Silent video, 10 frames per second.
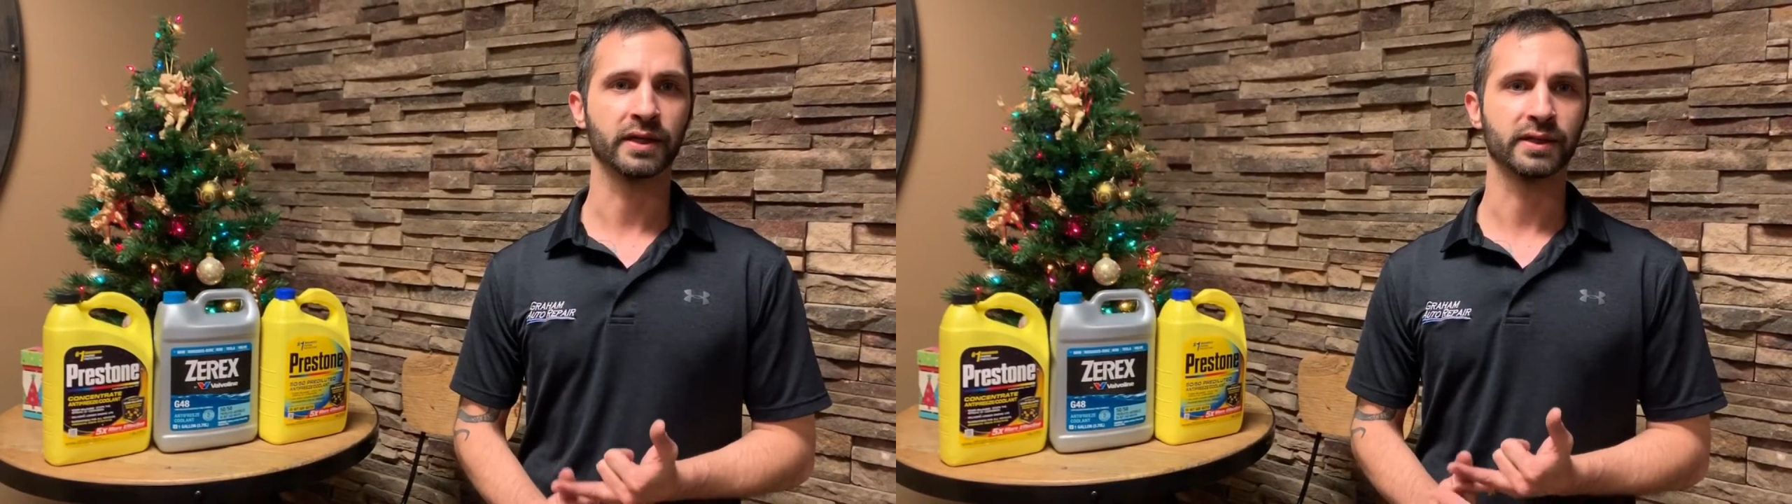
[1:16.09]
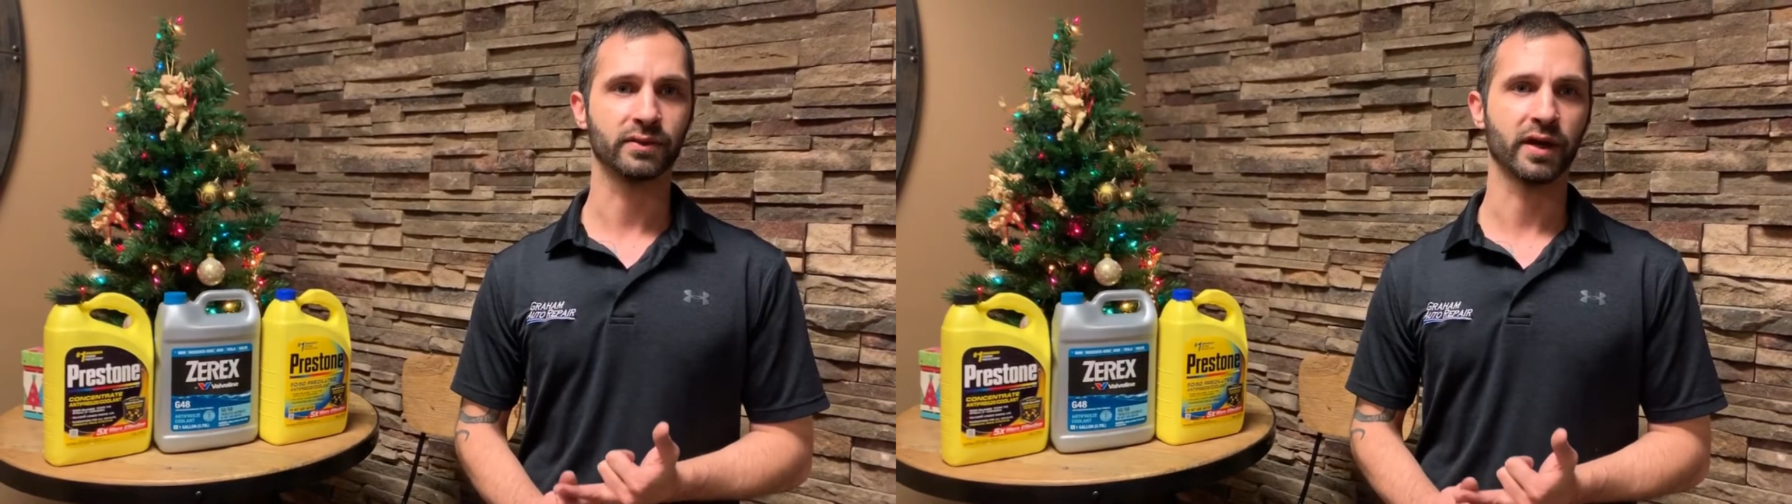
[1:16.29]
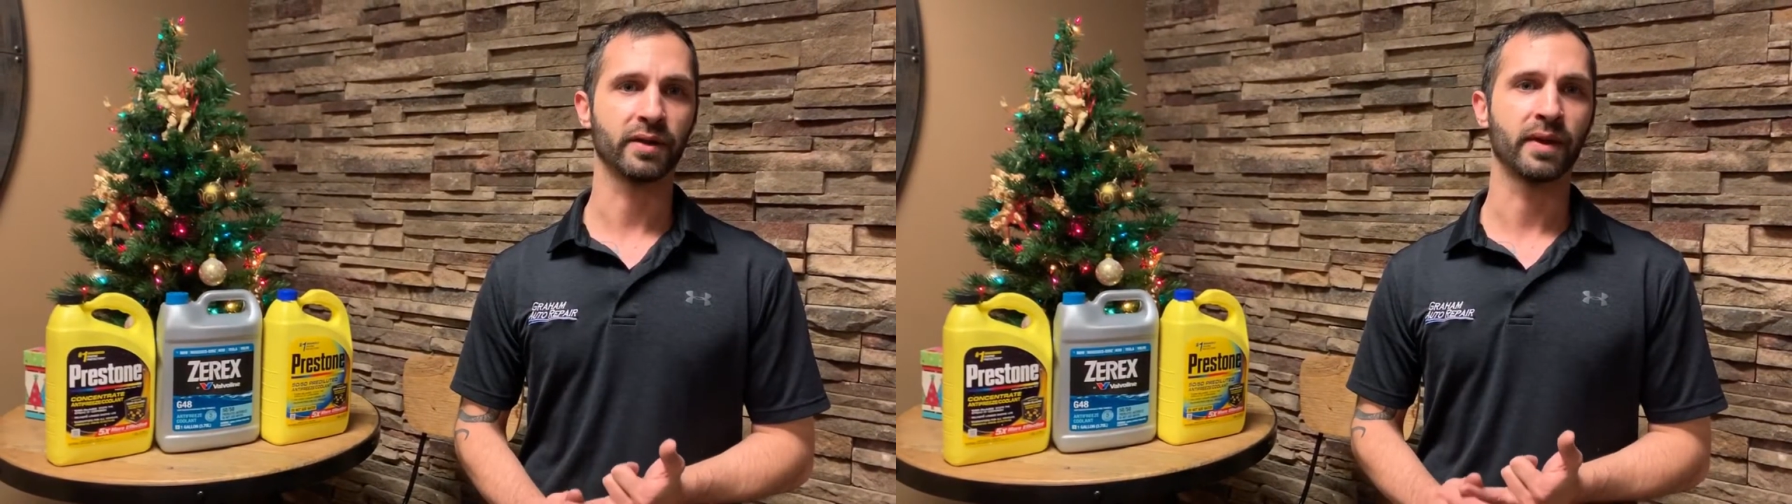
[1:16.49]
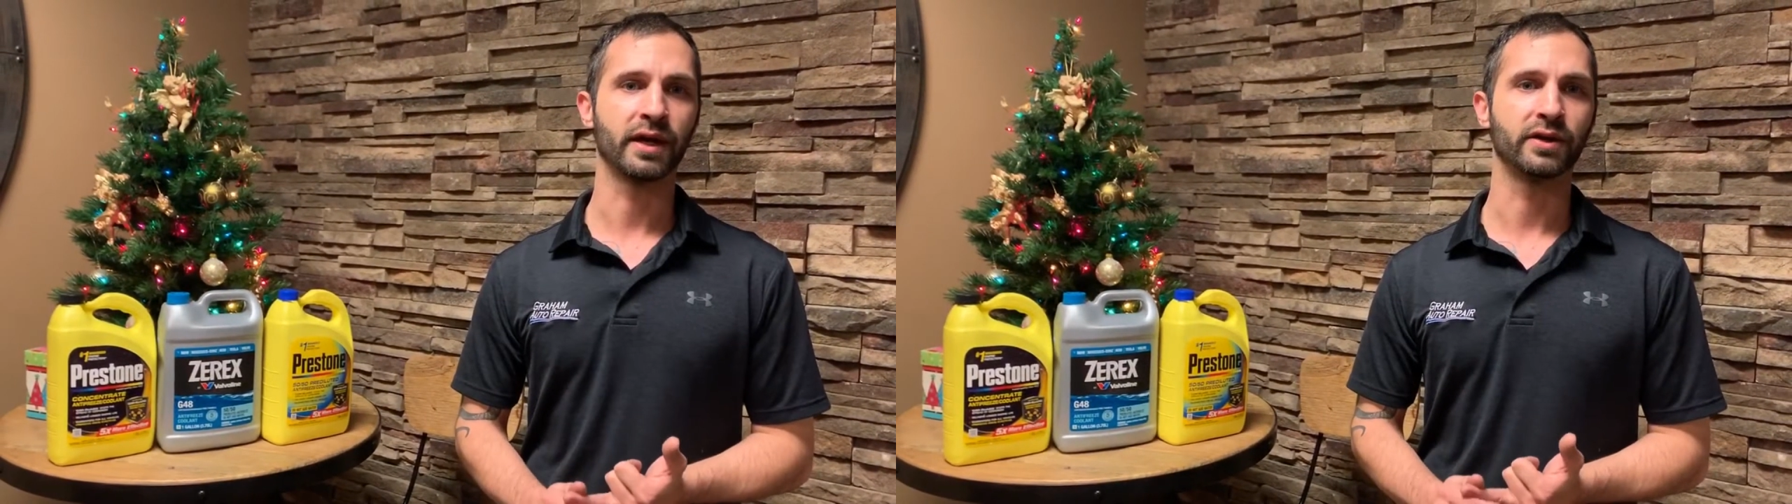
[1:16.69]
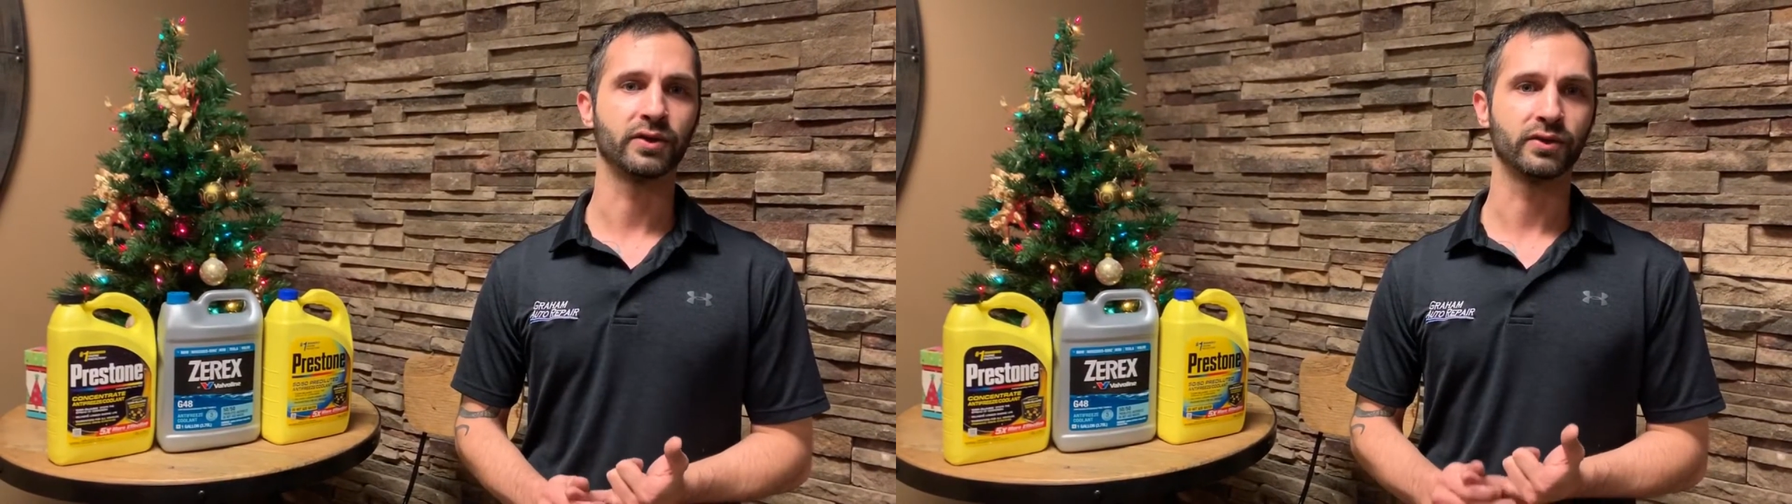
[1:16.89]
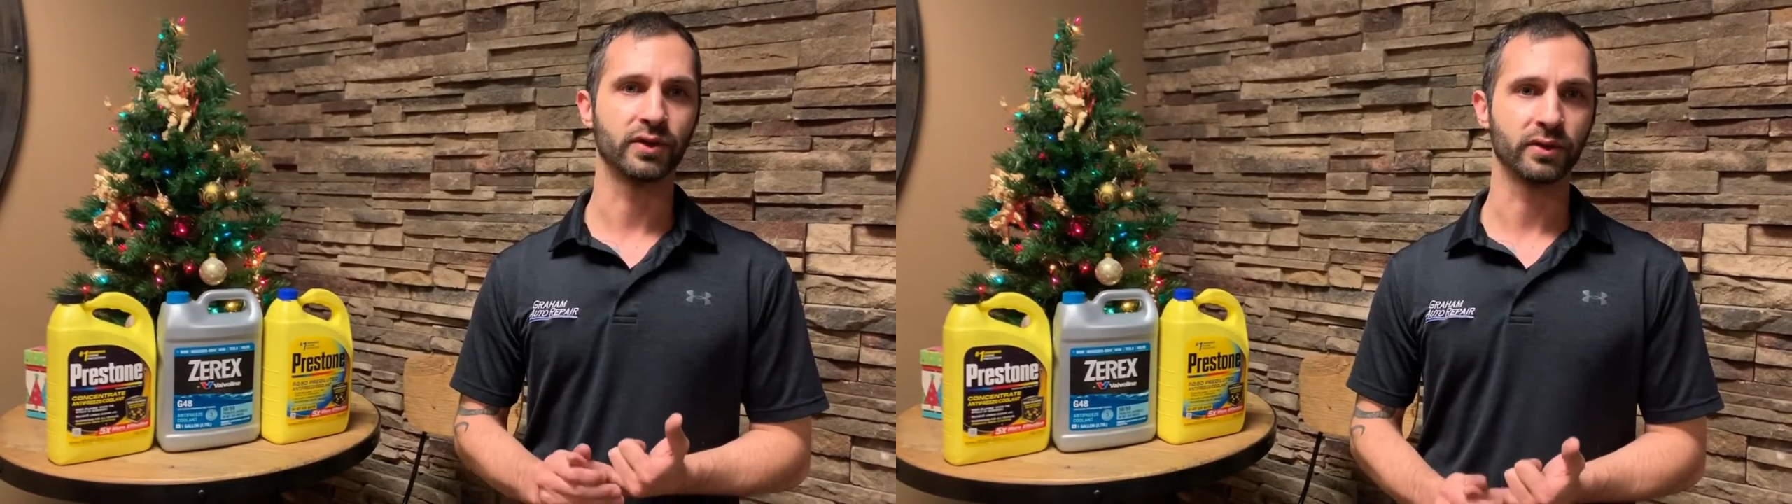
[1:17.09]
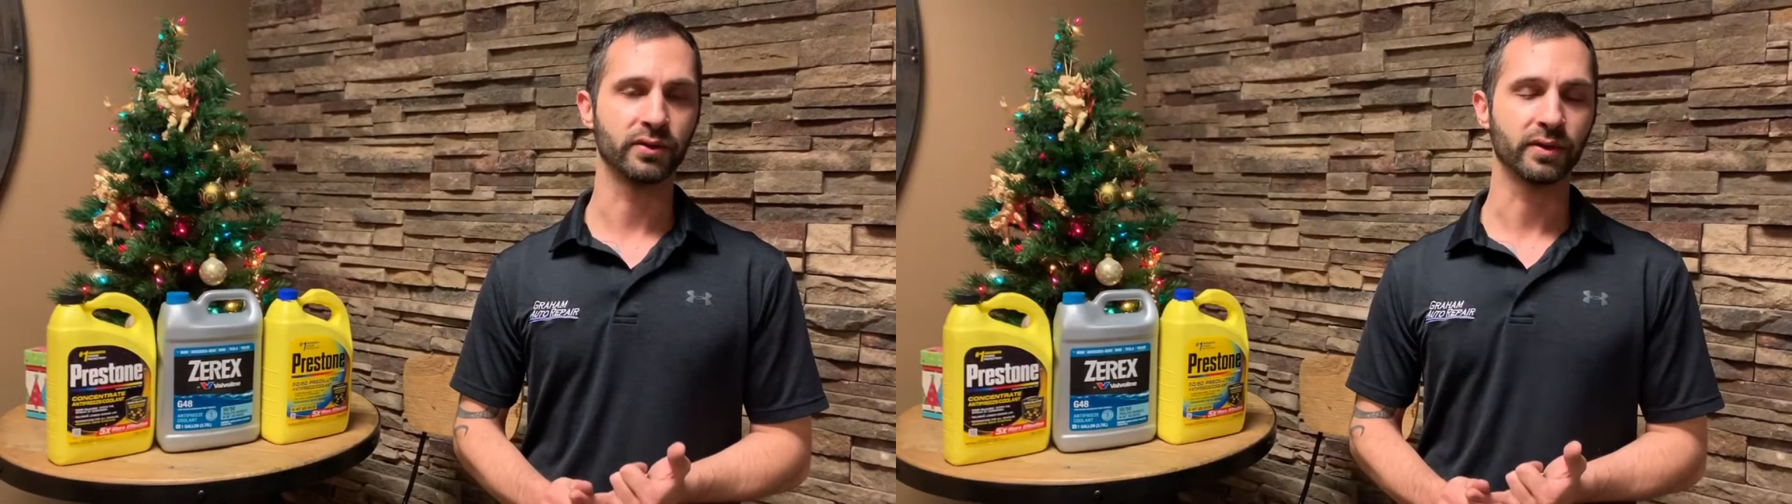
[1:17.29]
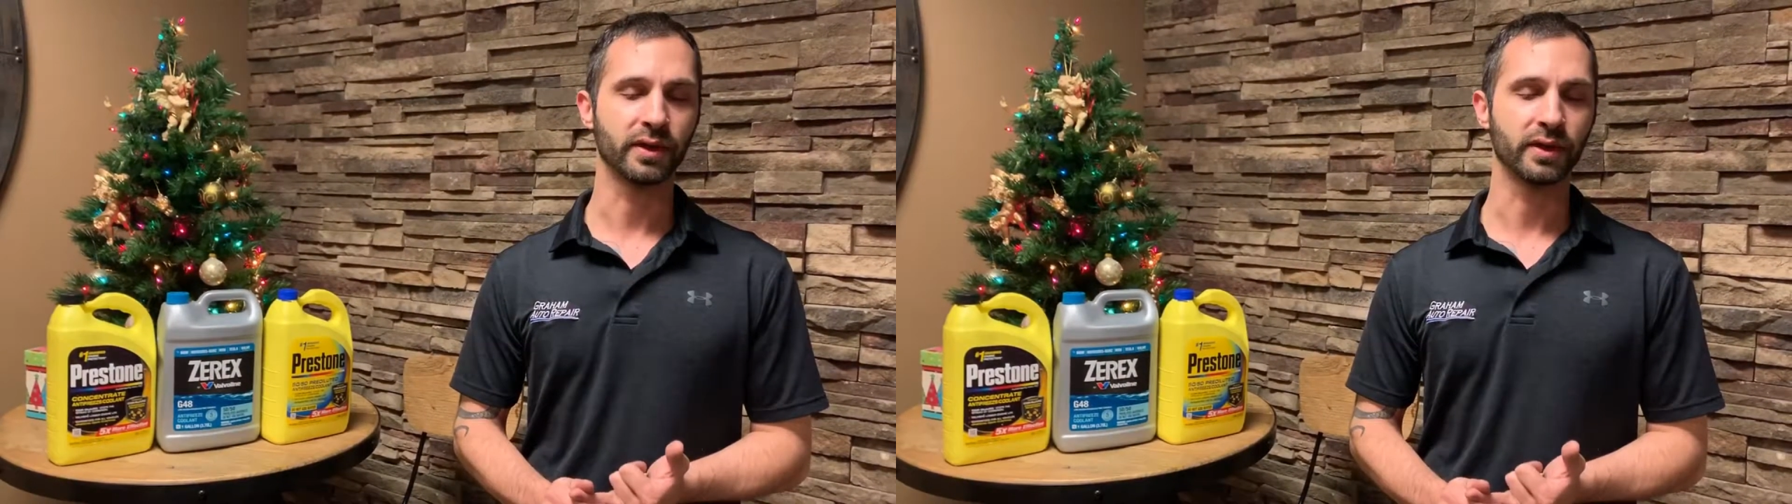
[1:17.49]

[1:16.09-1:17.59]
is recommended to do.